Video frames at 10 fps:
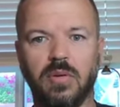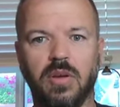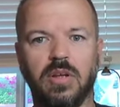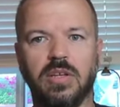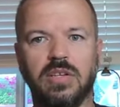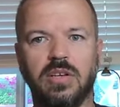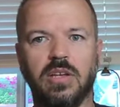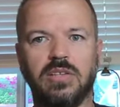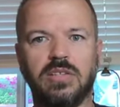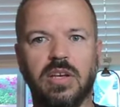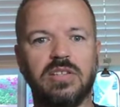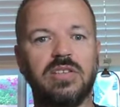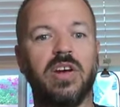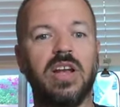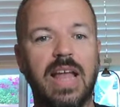
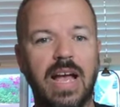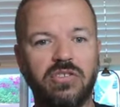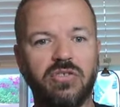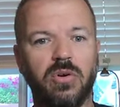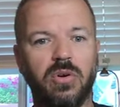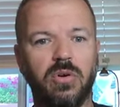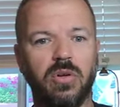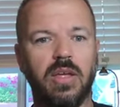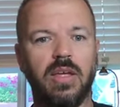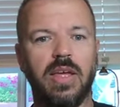It's a very natural,